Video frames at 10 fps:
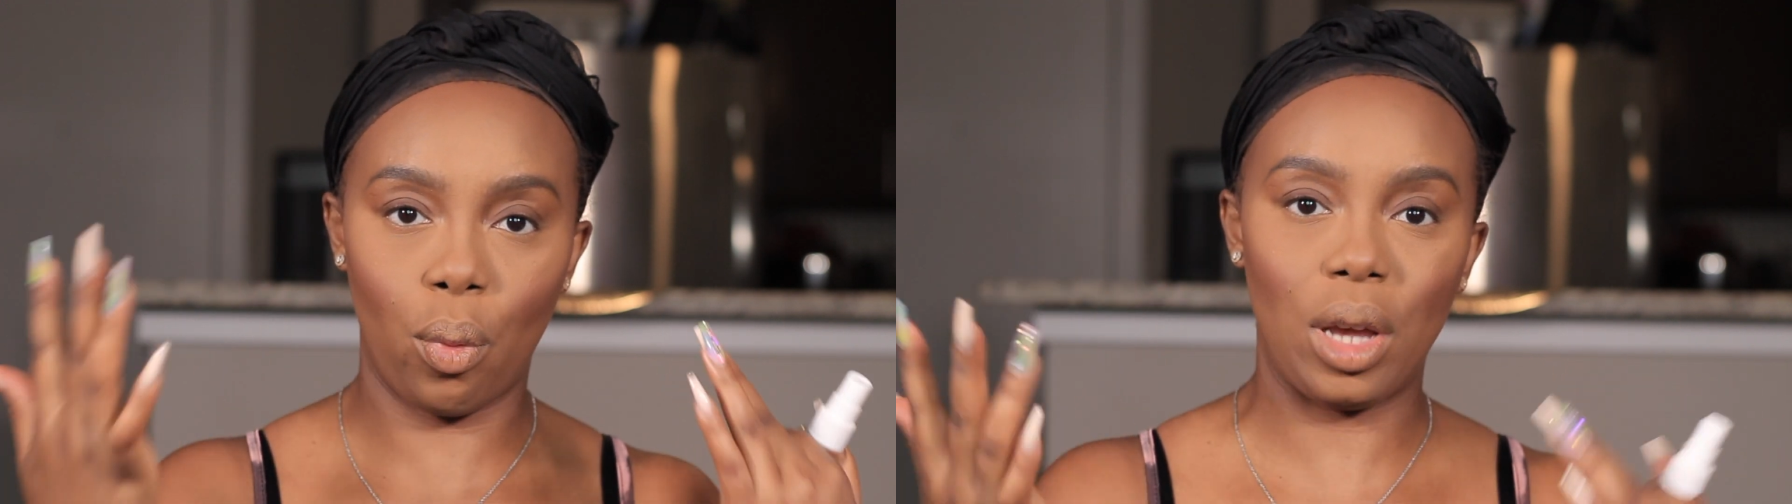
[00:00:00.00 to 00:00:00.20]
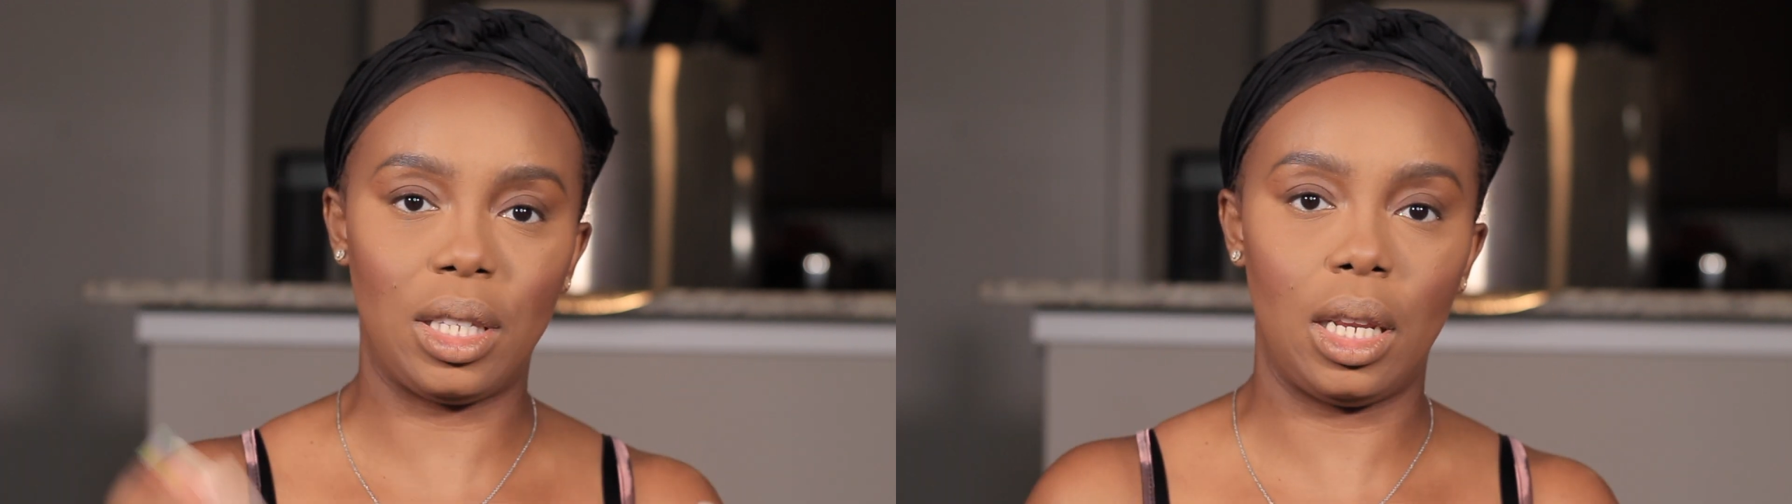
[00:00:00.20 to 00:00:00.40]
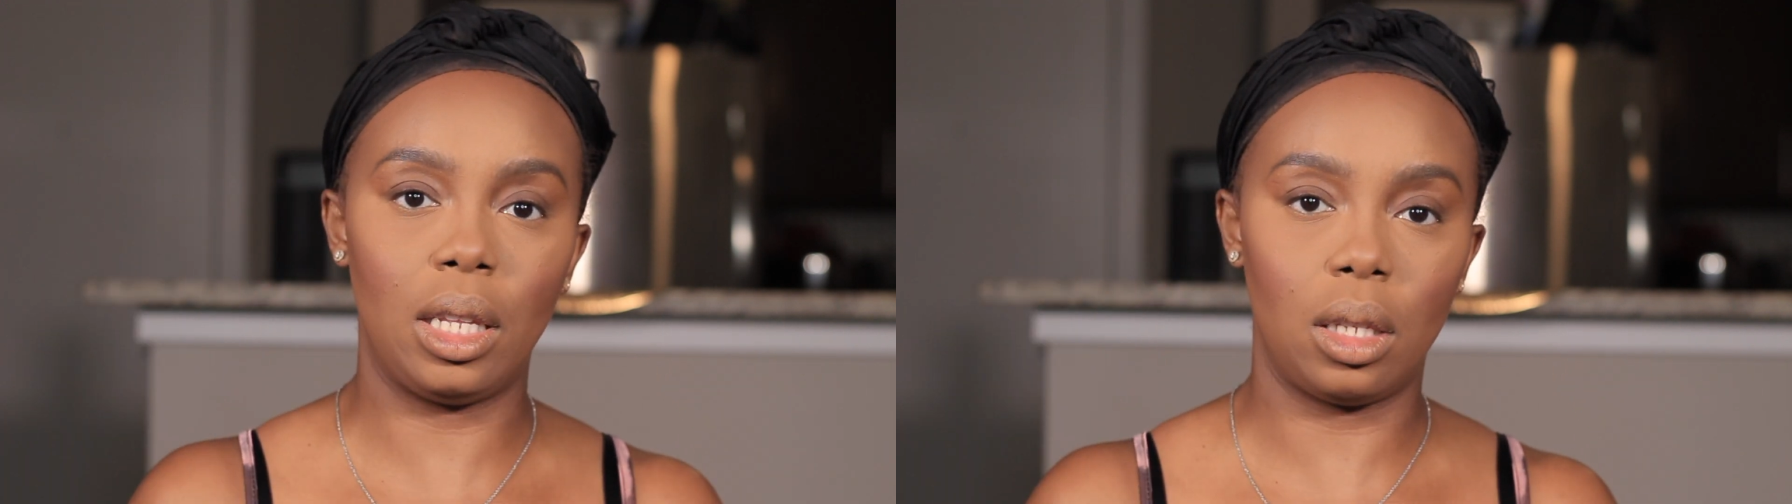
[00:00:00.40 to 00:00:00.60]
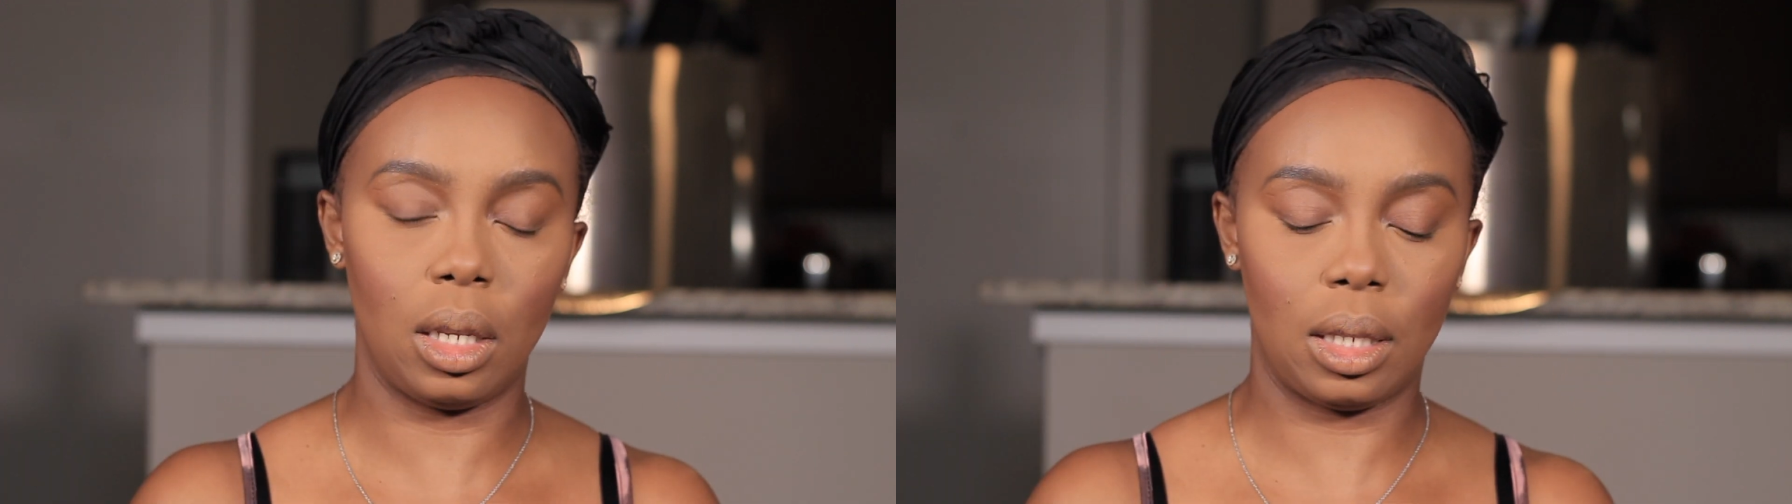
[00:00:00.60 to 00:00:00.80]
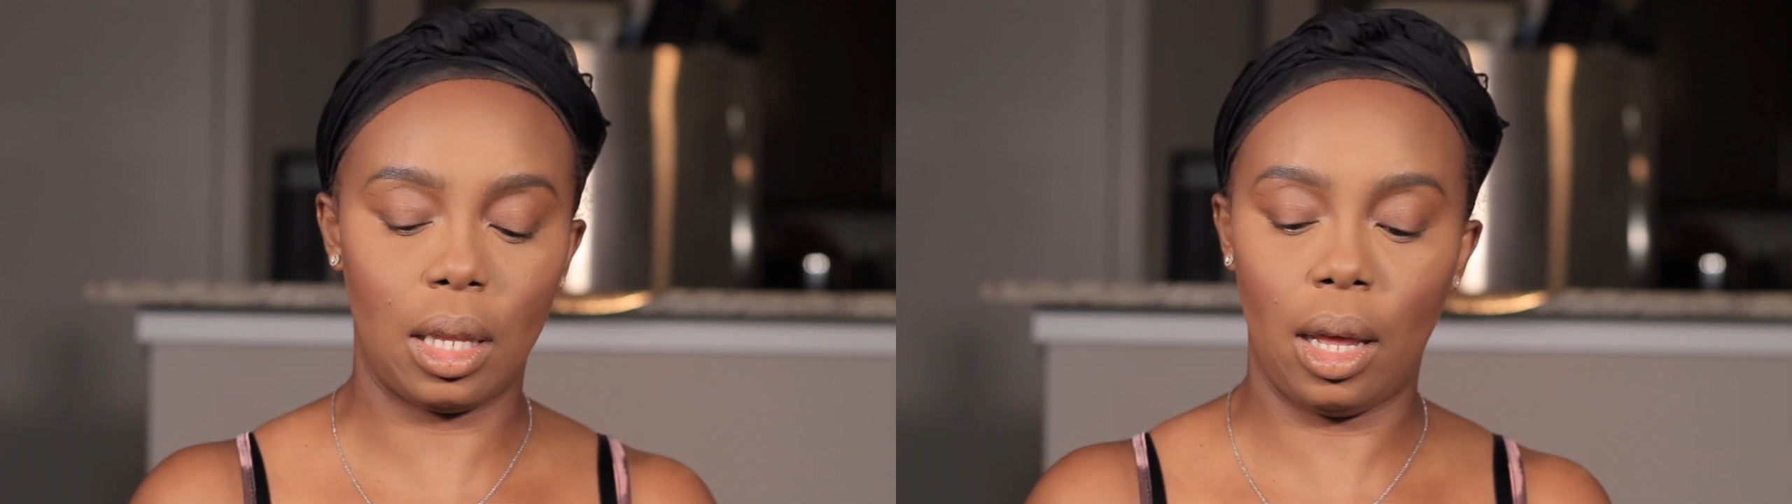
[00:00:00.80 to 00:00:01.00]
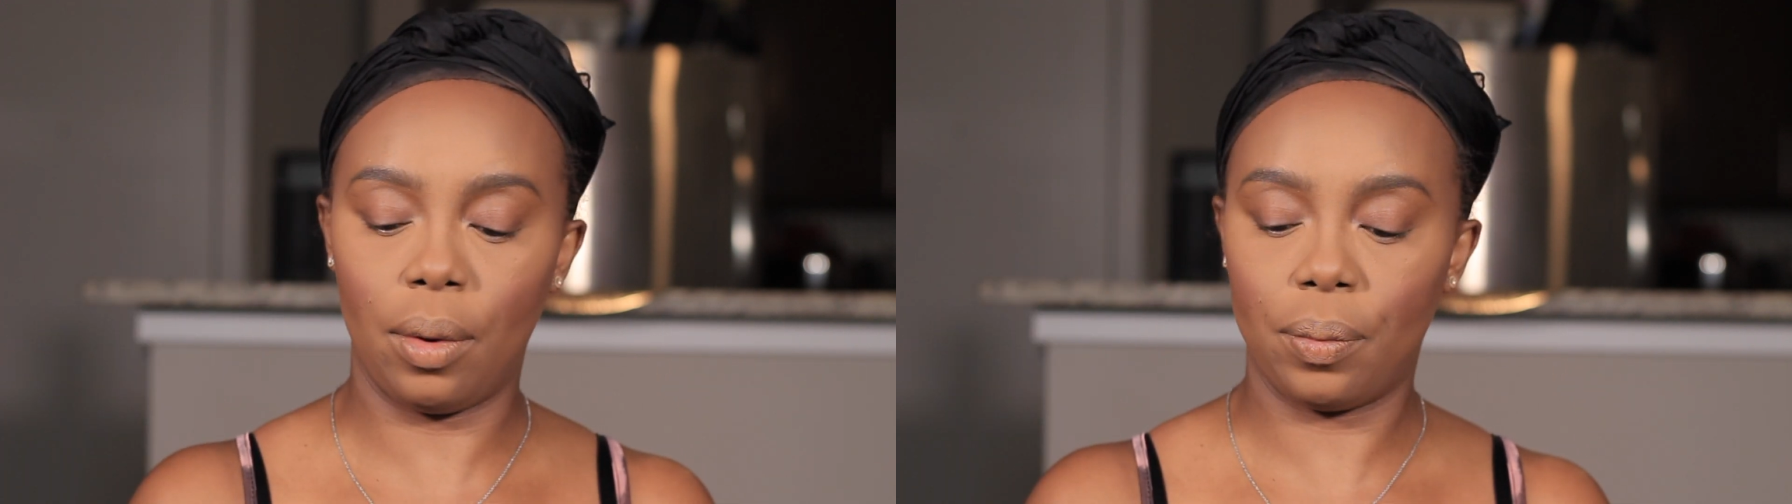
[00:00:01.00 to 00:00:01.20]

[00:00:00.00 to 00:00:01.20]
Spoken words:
press it into the skin.